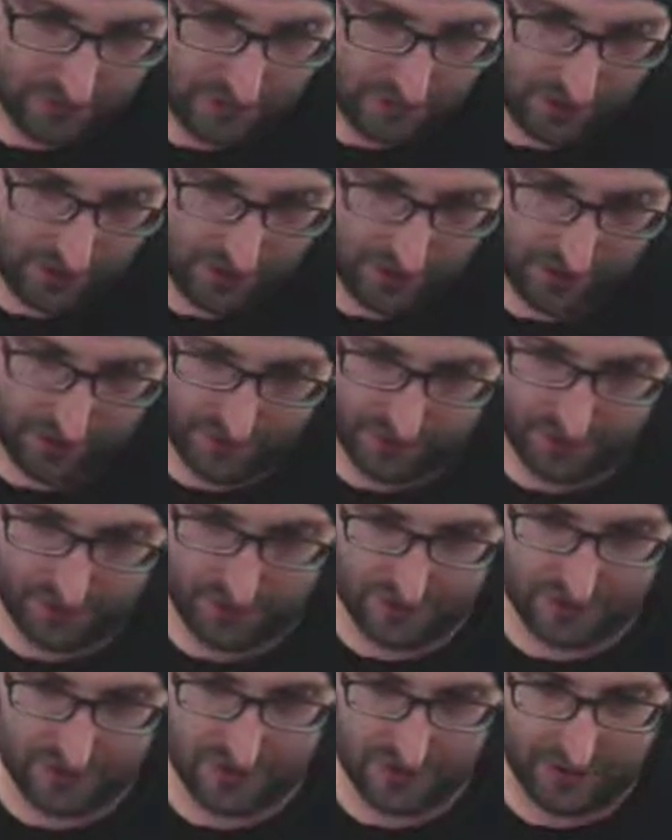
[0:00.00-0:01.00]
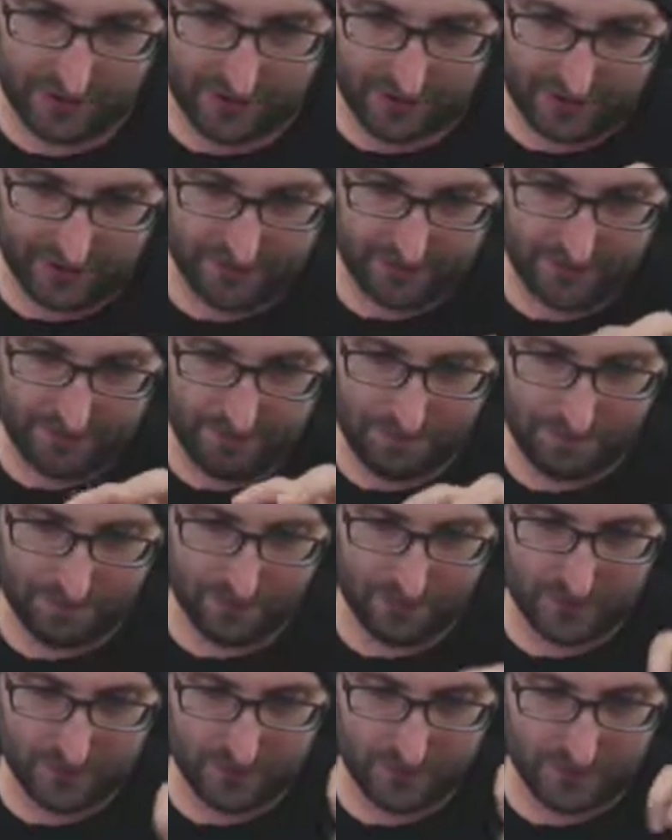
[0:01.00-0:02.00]
There's a
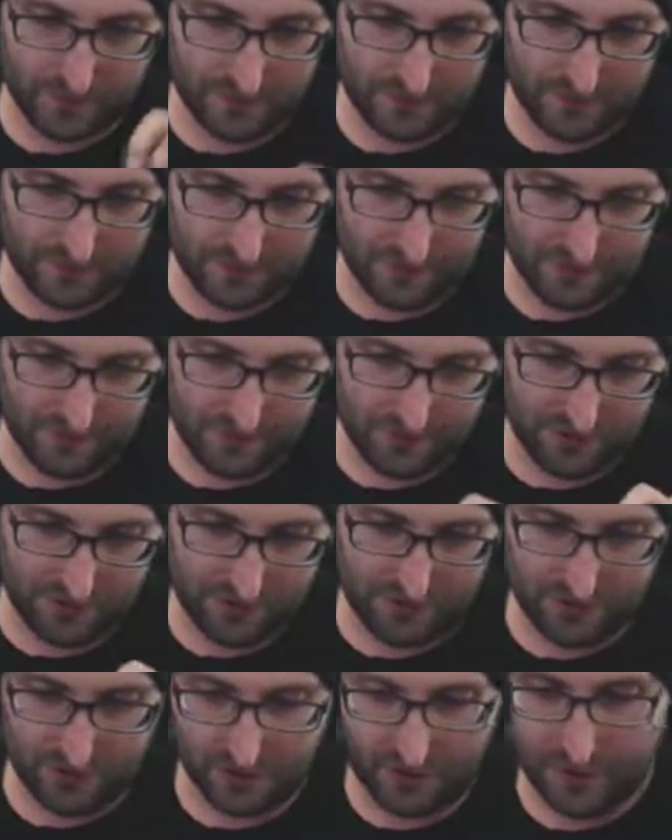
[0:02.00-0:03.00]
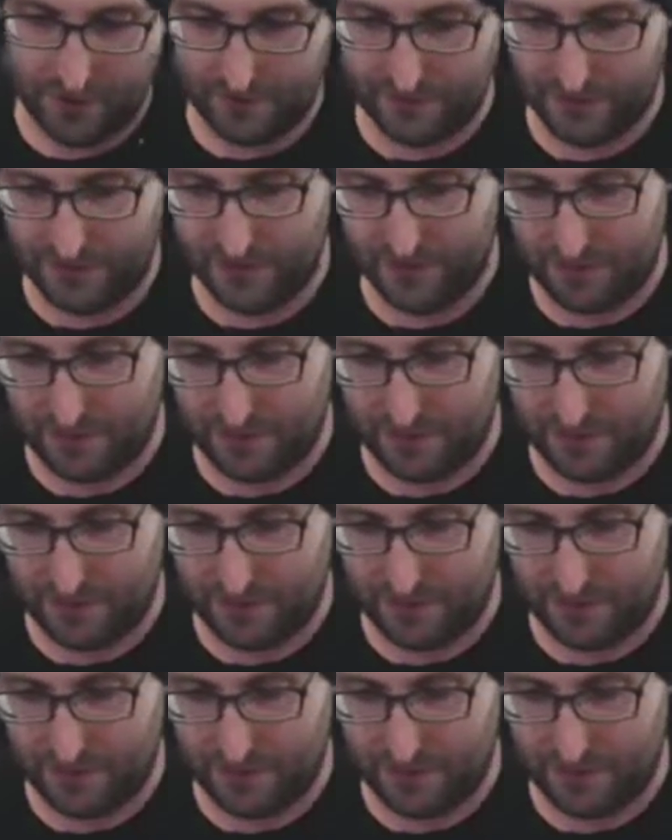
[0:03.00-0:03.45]
lot of